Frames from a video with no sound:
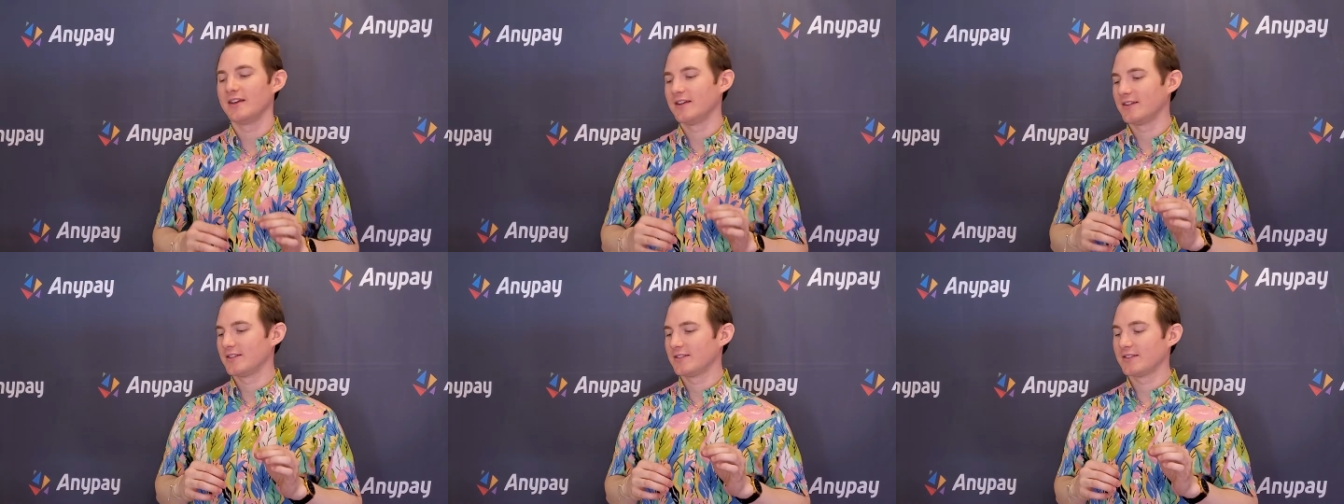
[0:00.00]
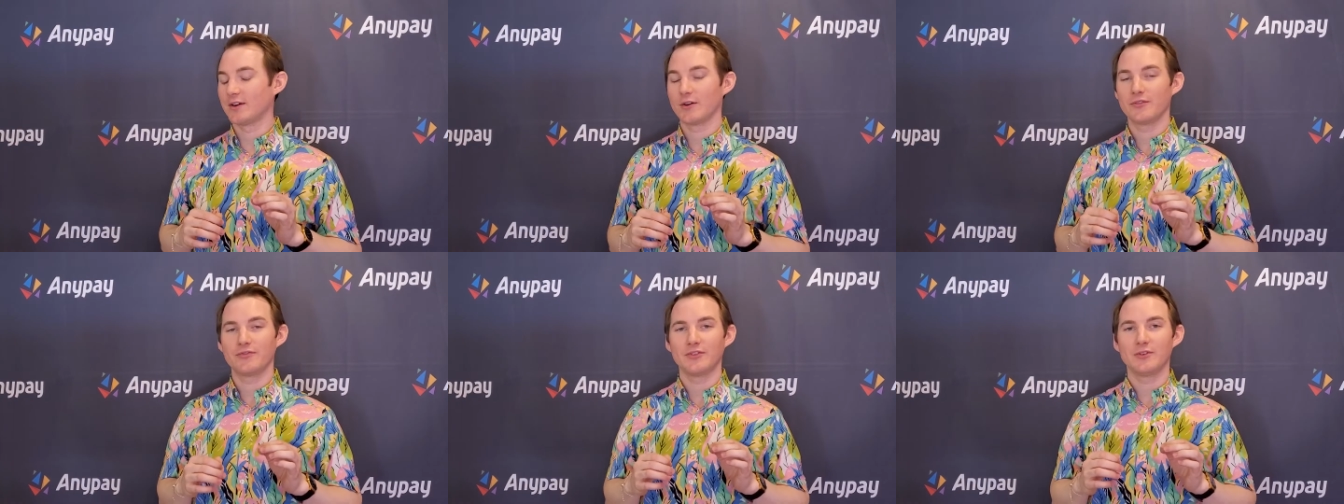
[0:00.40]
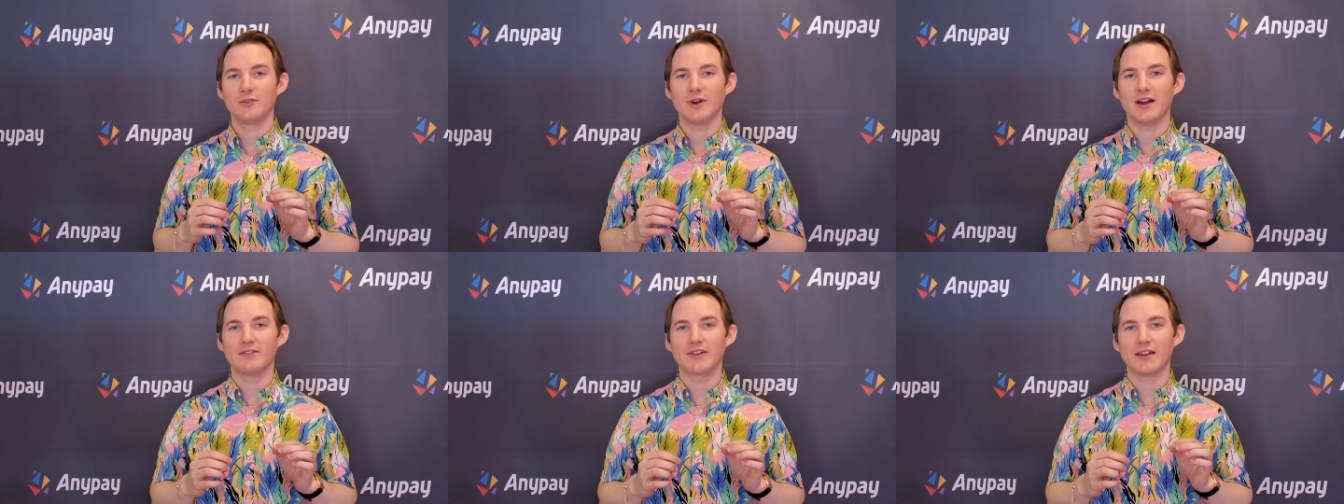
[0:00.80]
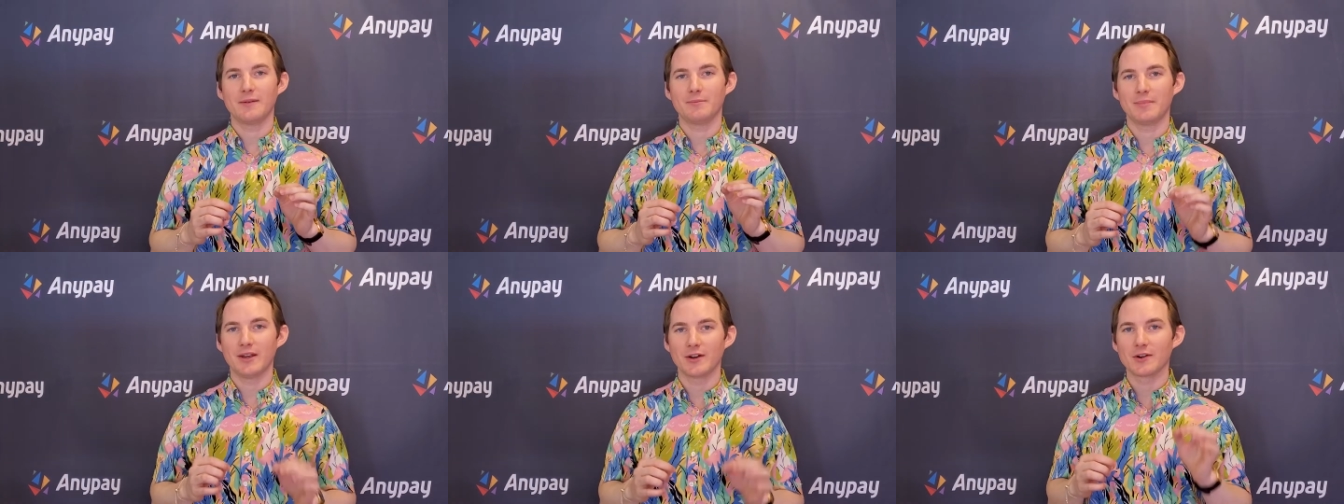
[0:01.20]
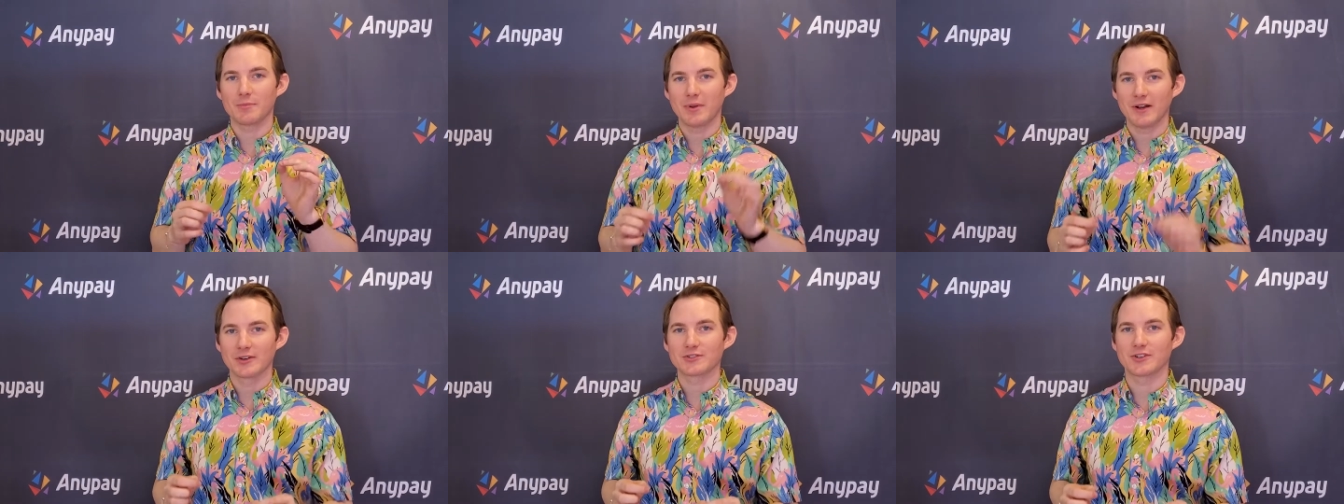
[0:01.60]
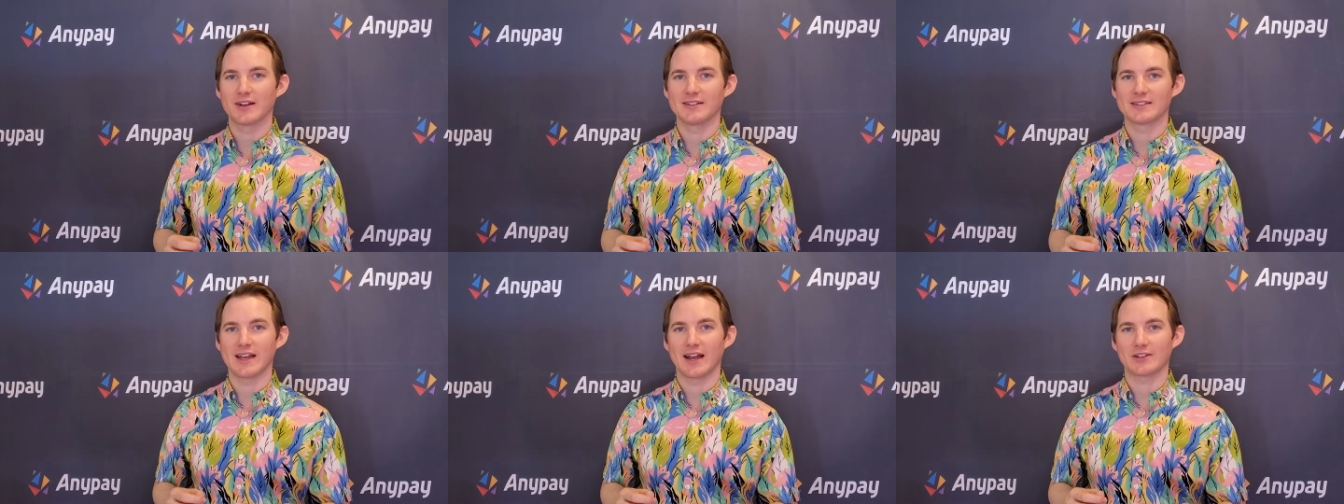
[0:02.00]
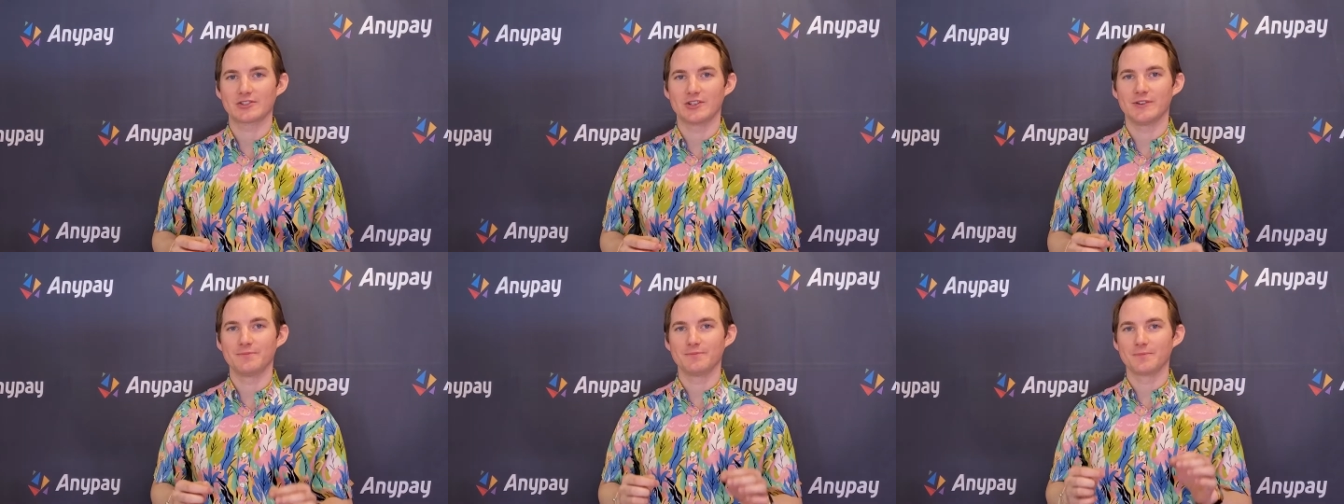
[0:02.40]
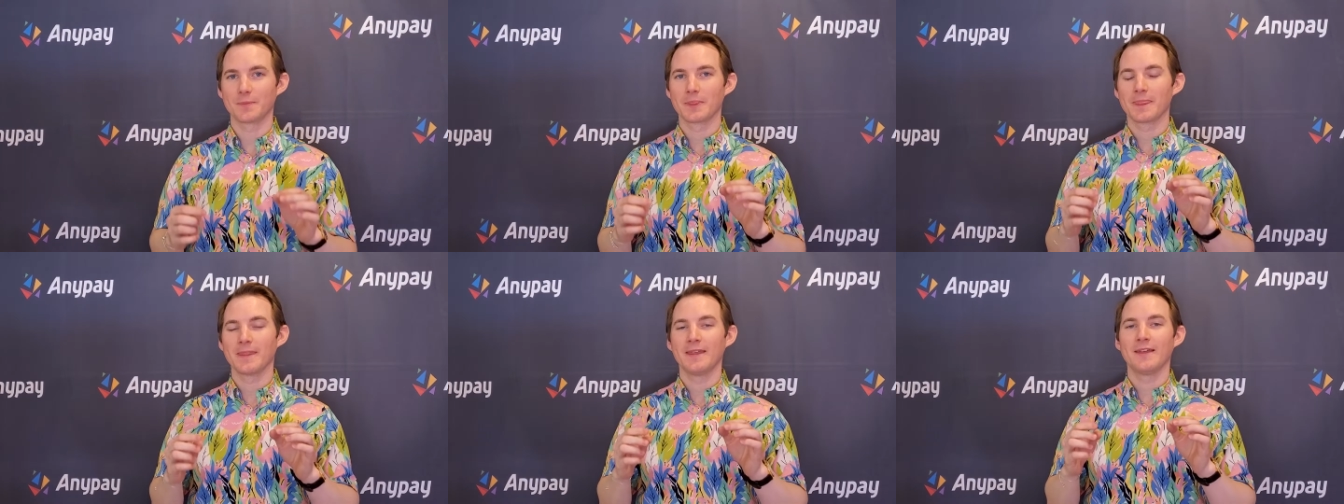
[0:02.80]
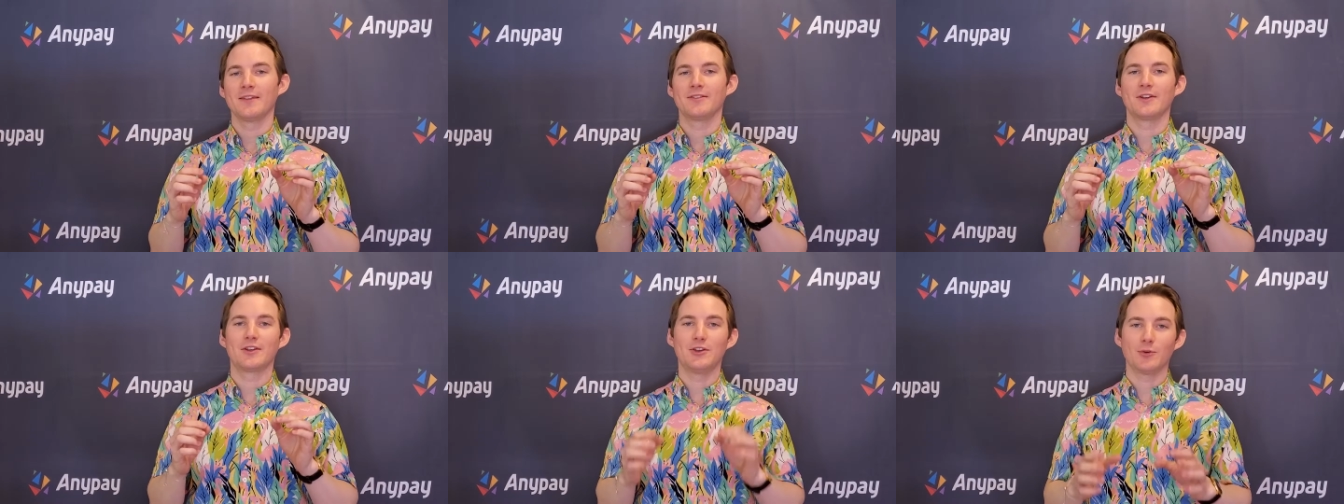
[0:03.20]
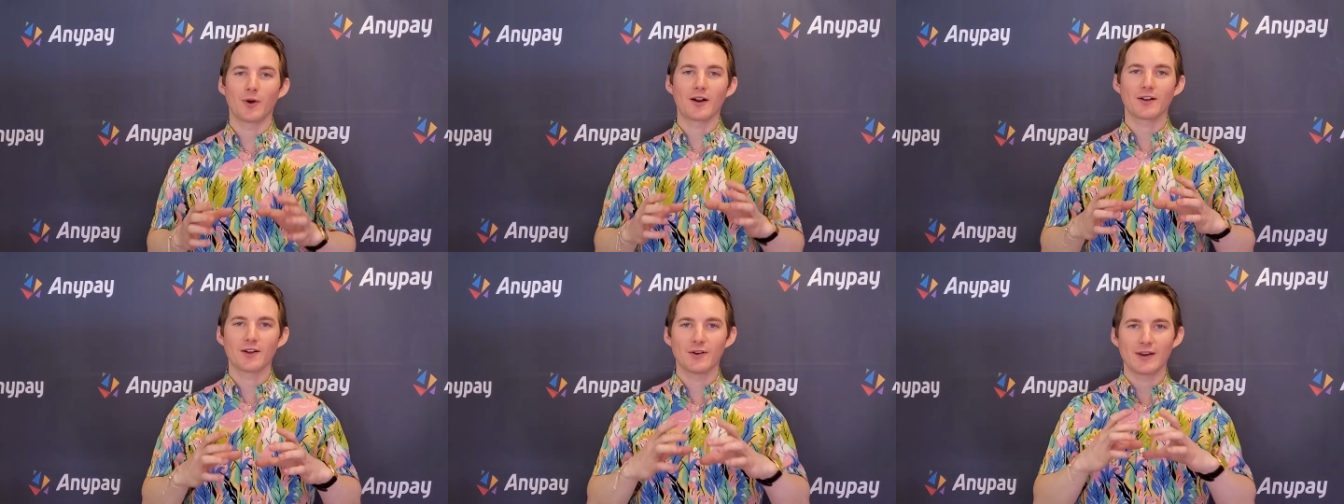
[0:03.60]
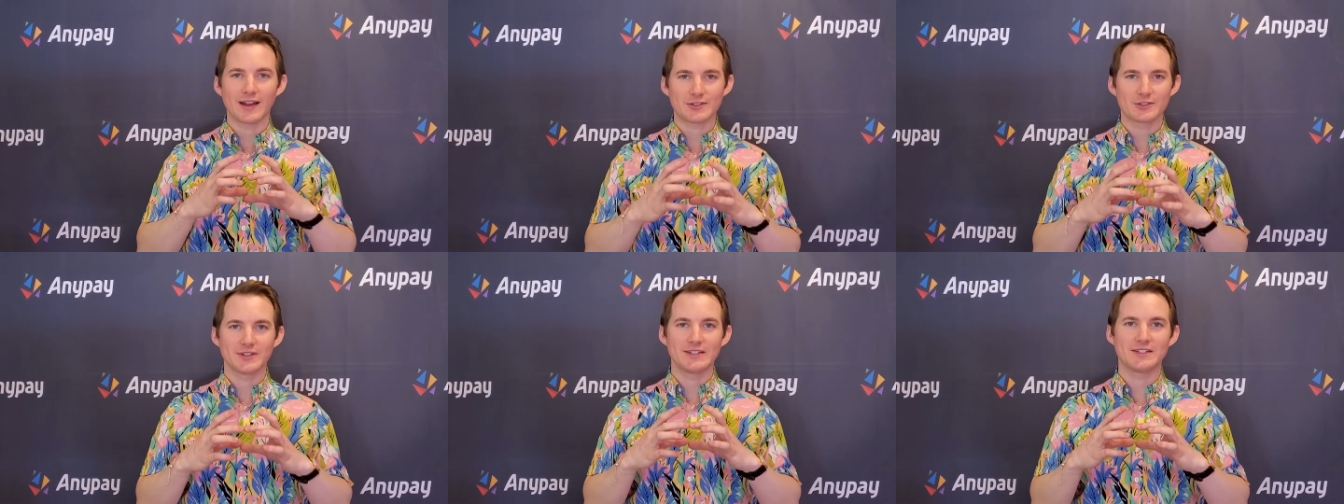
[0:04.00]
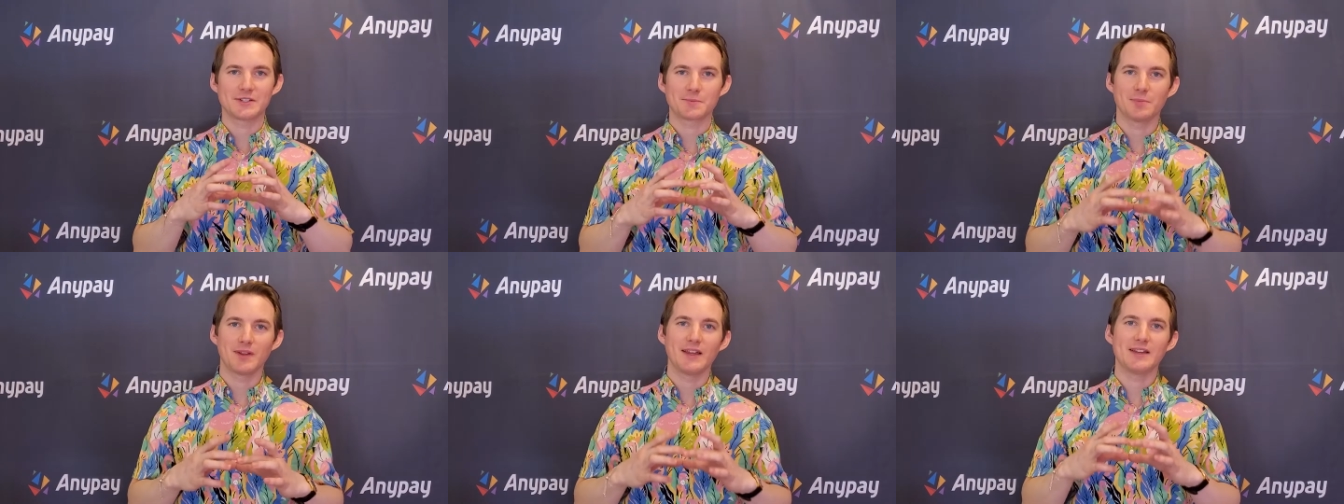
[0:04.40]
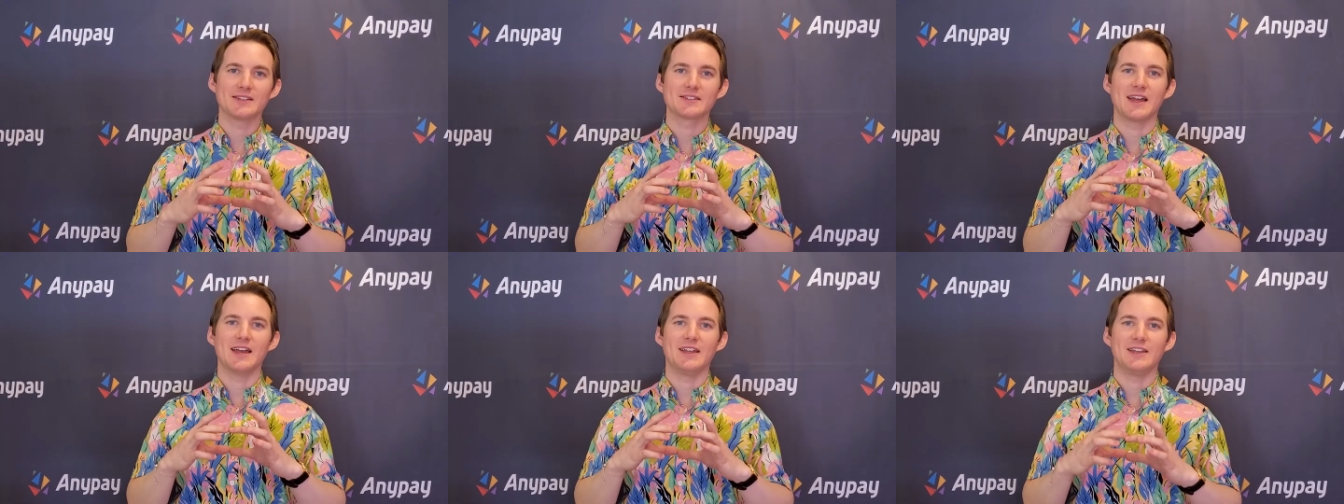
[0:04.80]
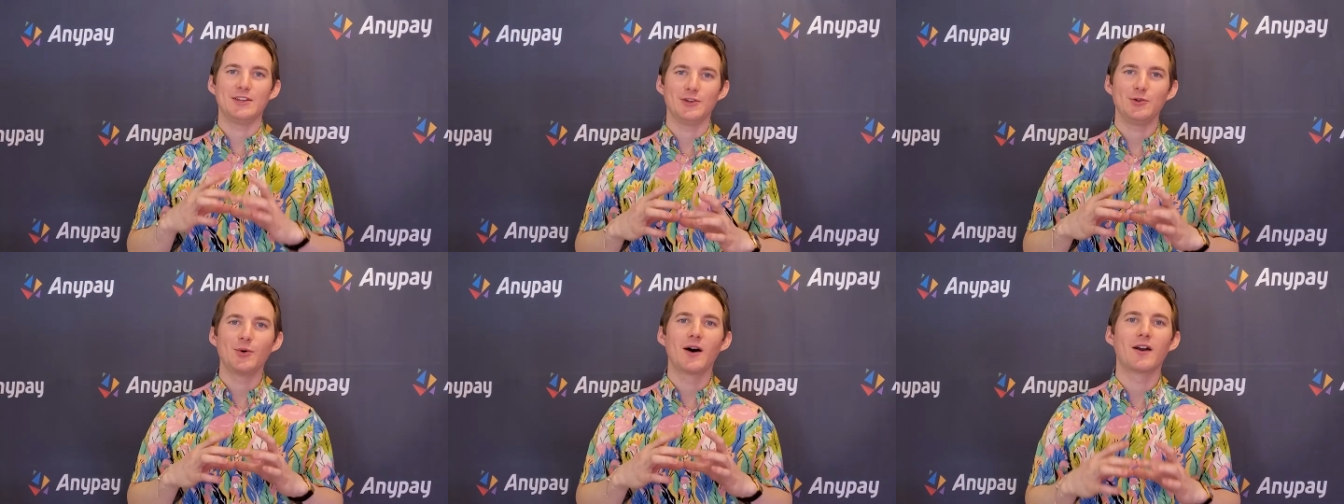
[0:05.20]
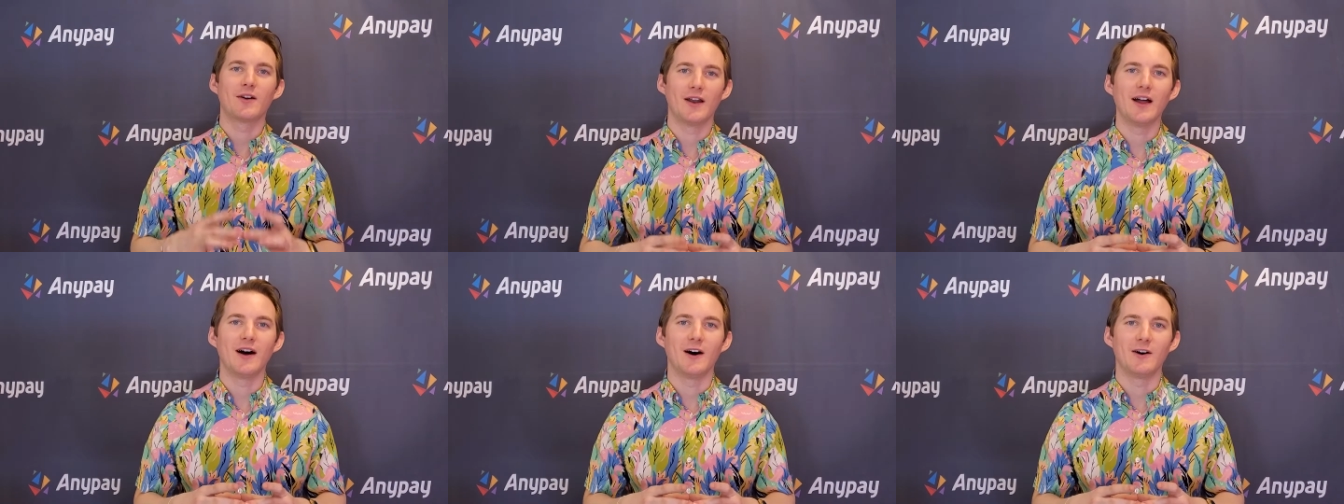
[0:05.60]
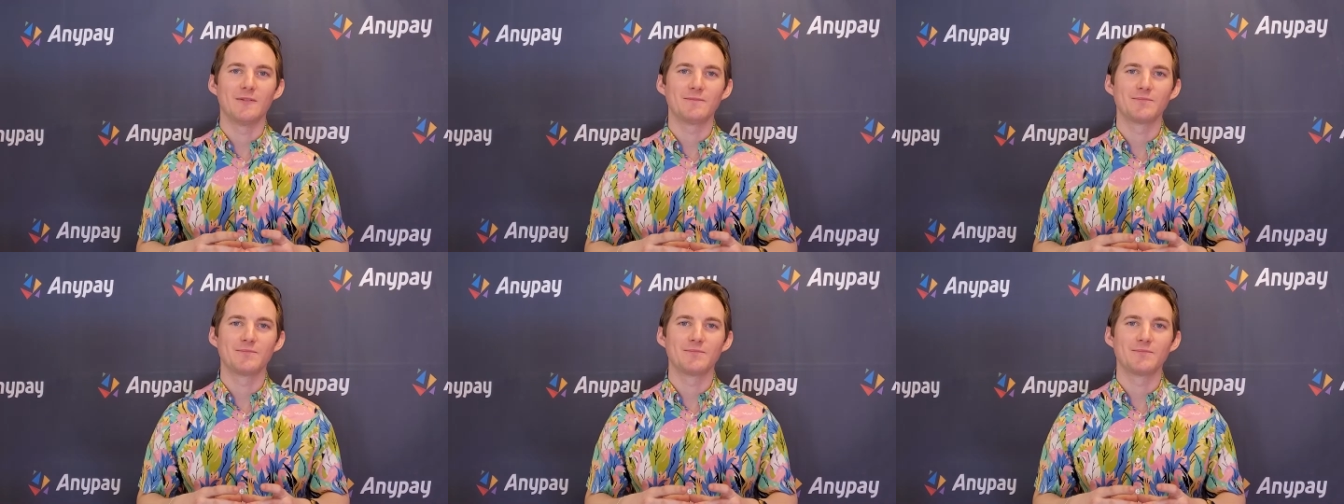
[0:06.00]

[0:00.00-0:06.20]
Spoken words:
So if you have a peer-to-peer transaction, the QR code actually displays a URL,